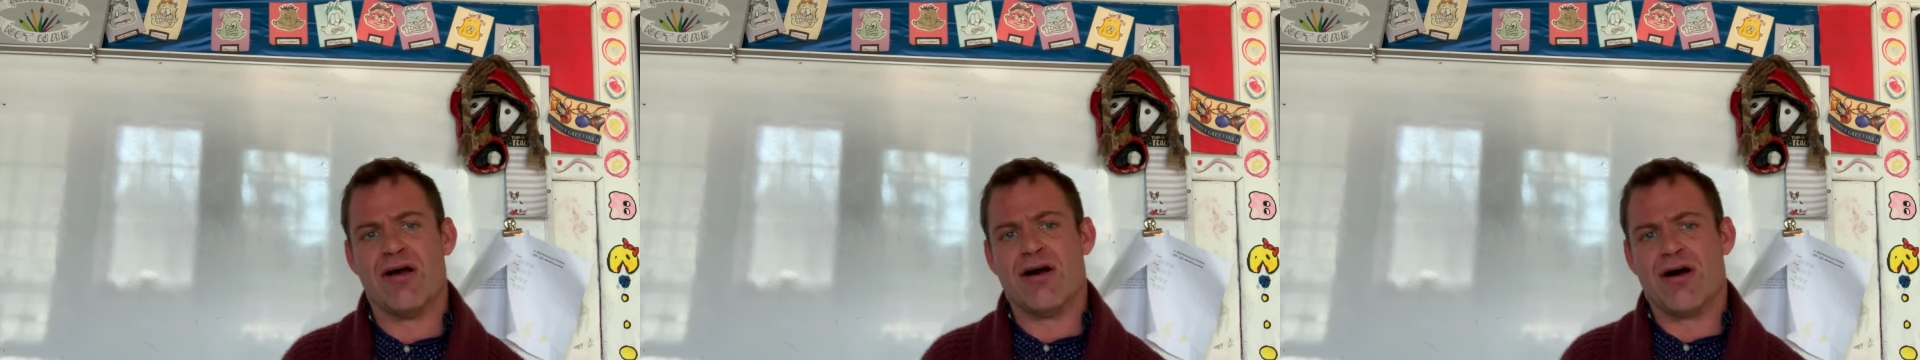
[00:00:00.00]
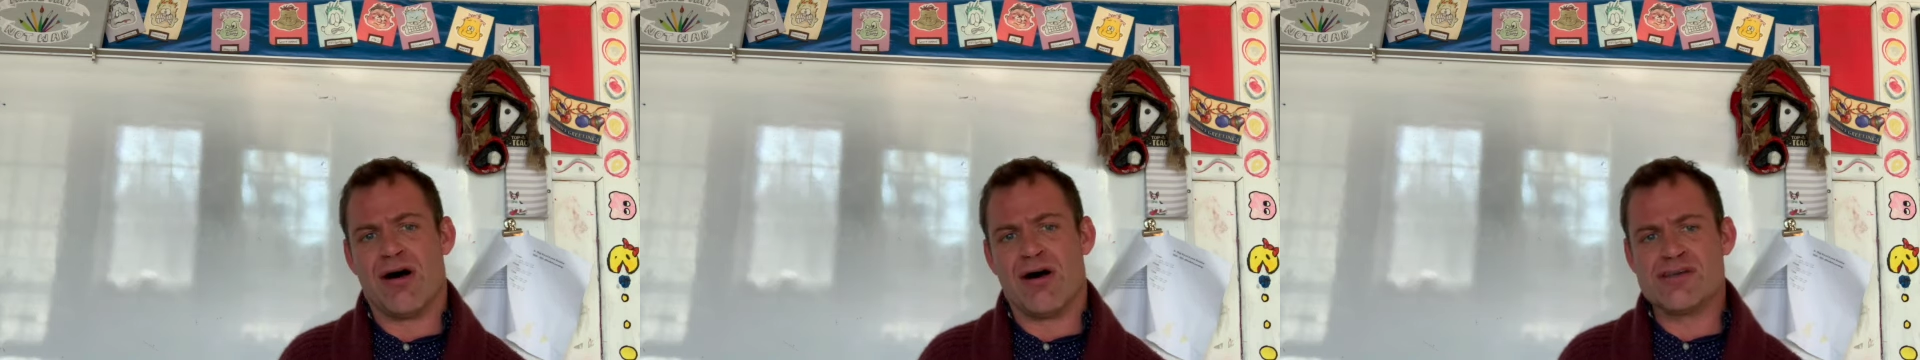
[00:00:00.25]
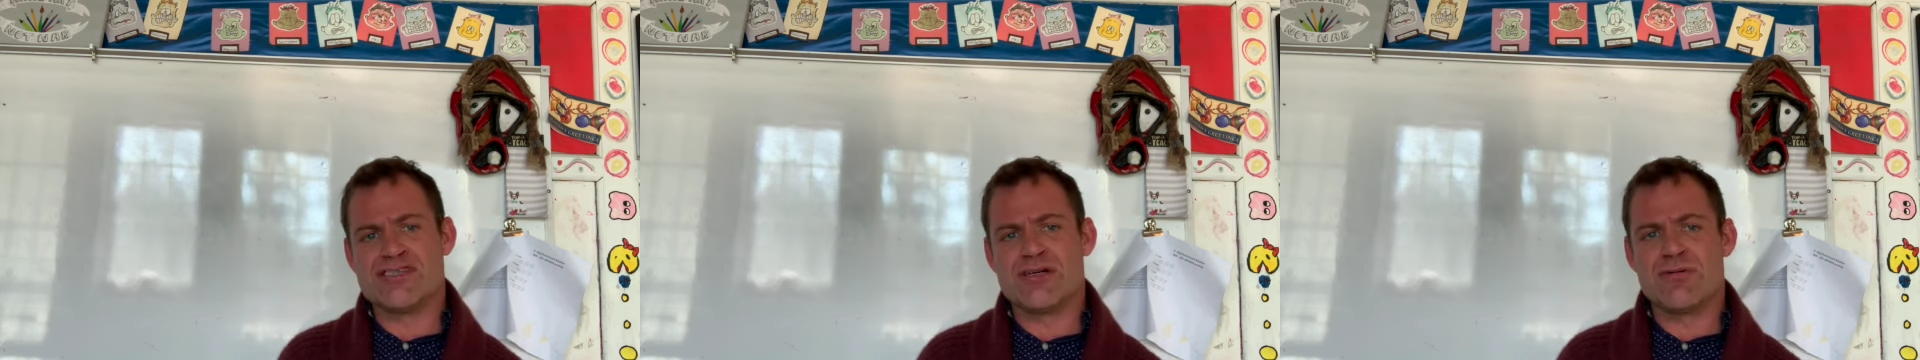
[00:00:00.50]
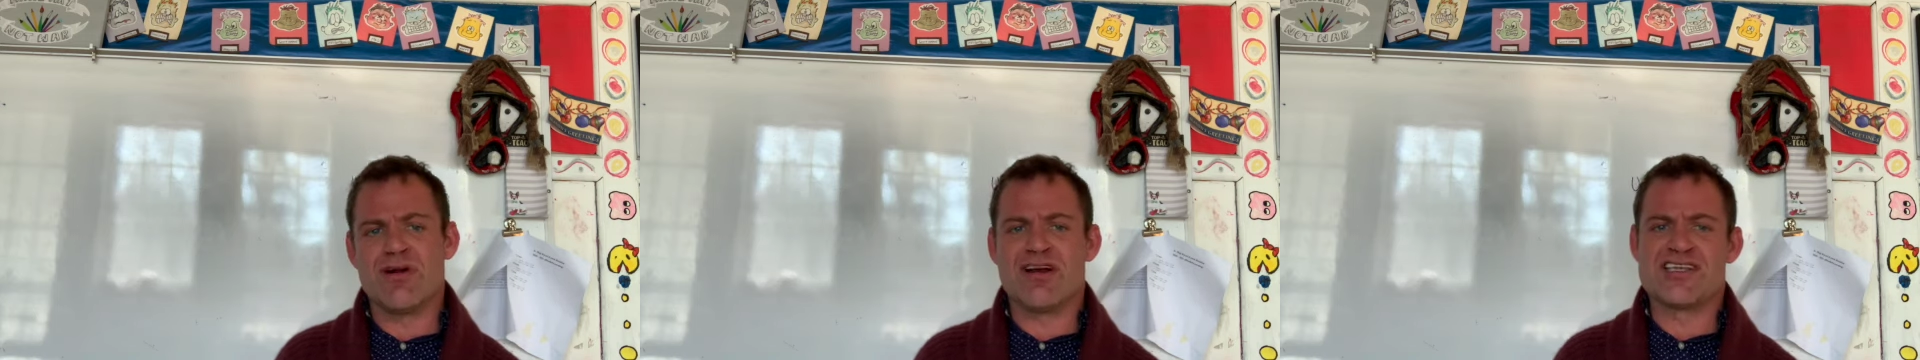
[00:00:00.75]

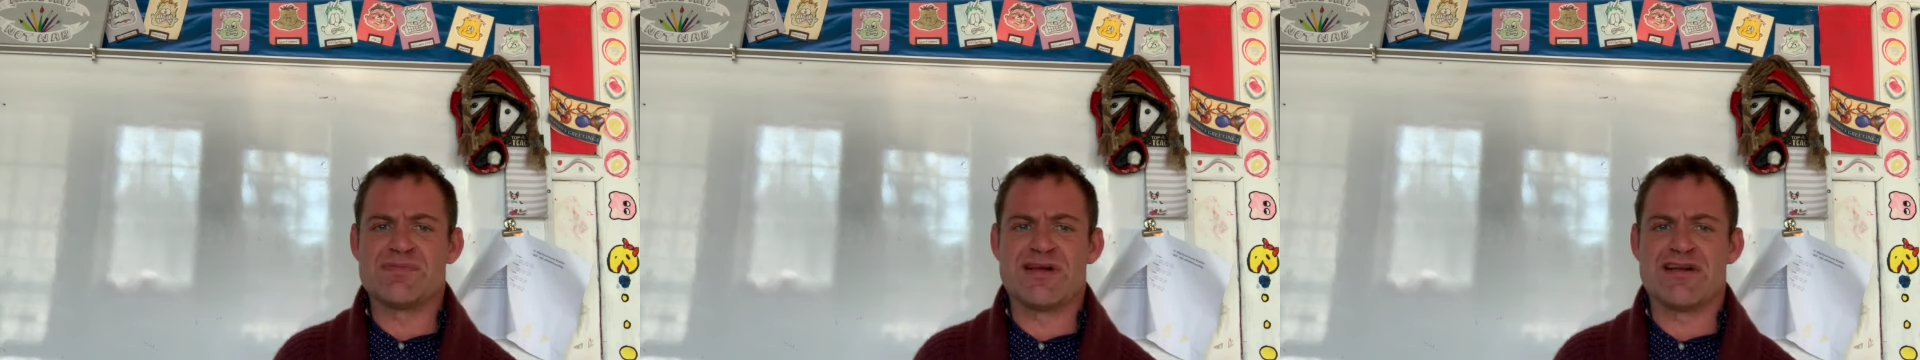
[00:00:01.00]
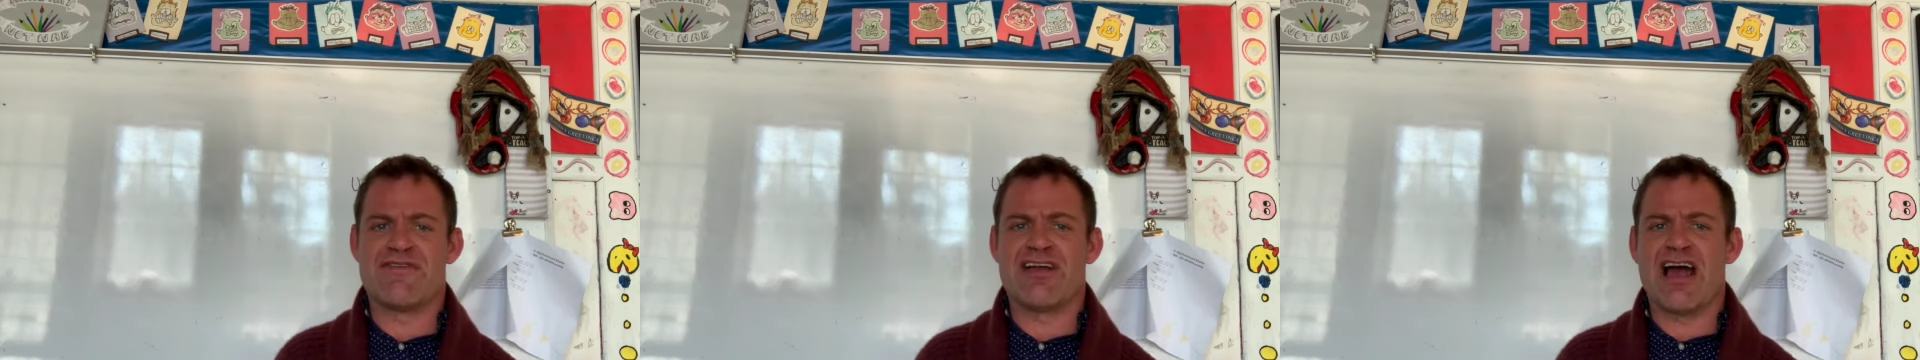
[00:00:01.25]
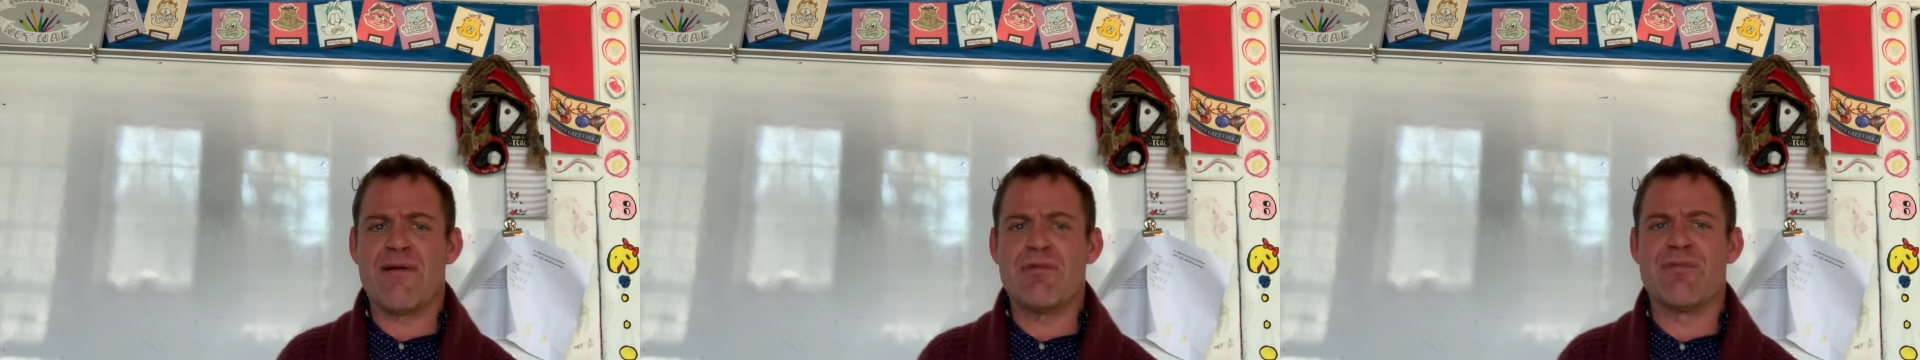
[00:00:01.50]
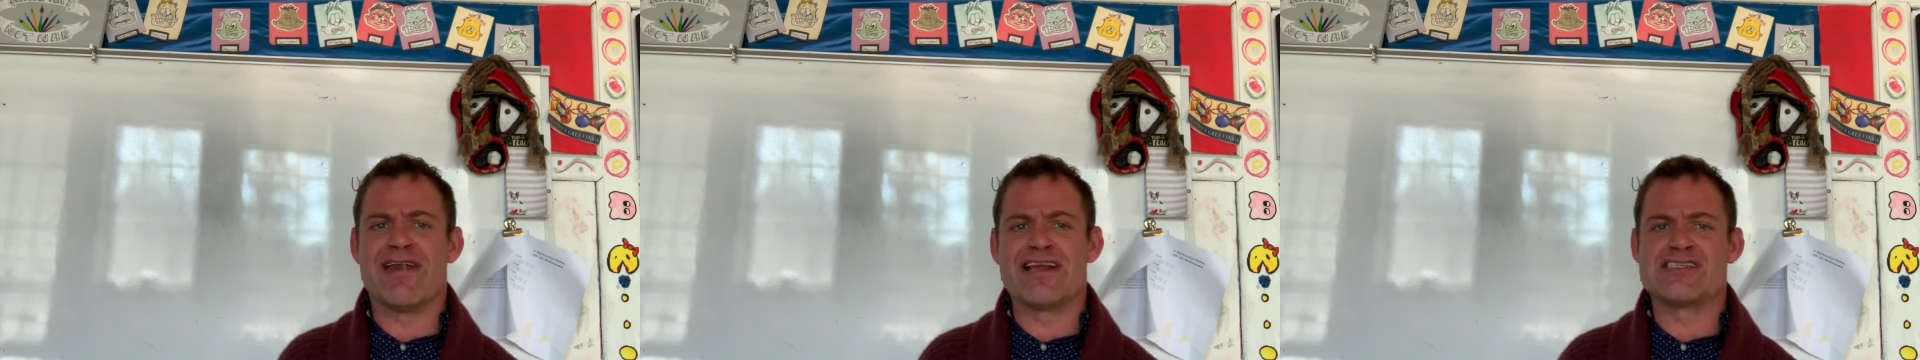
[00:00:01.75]
Also, we're going to spend a couple
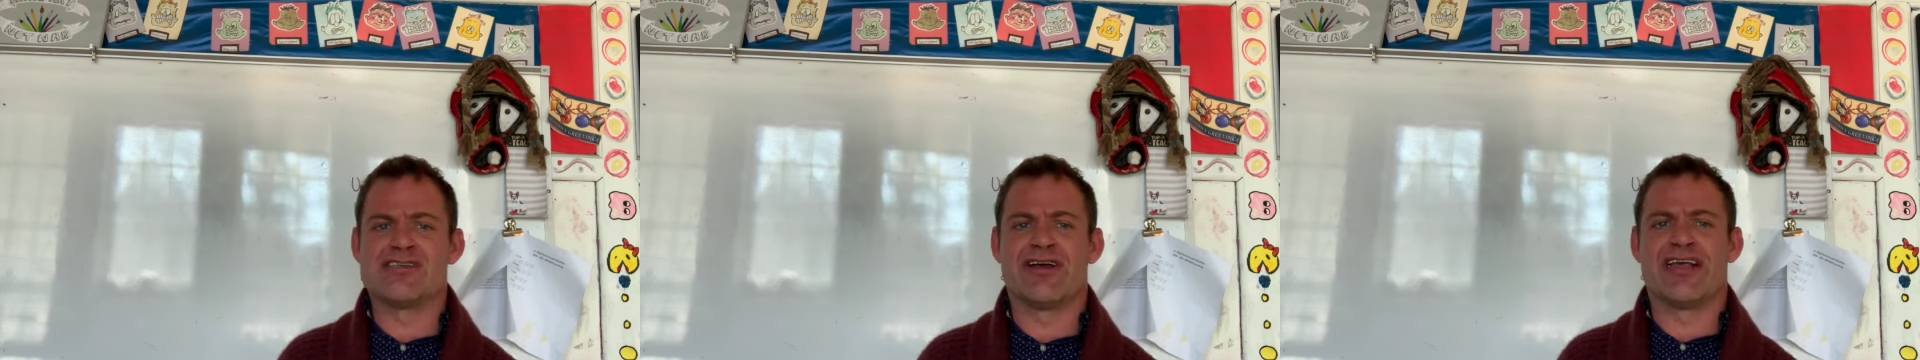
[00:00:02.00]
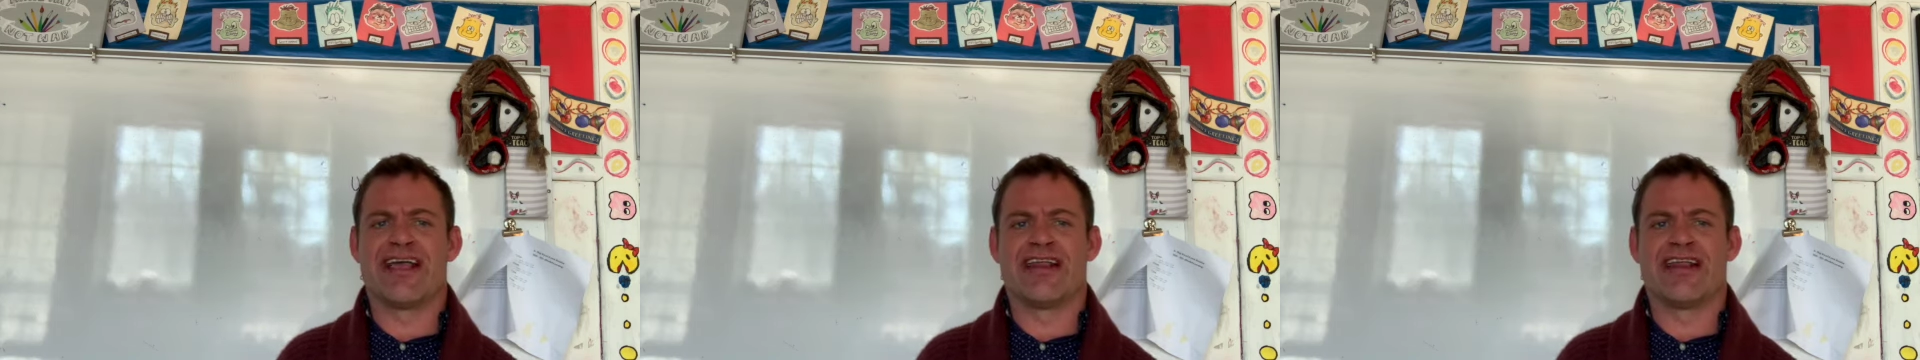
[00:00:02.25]
minutes looking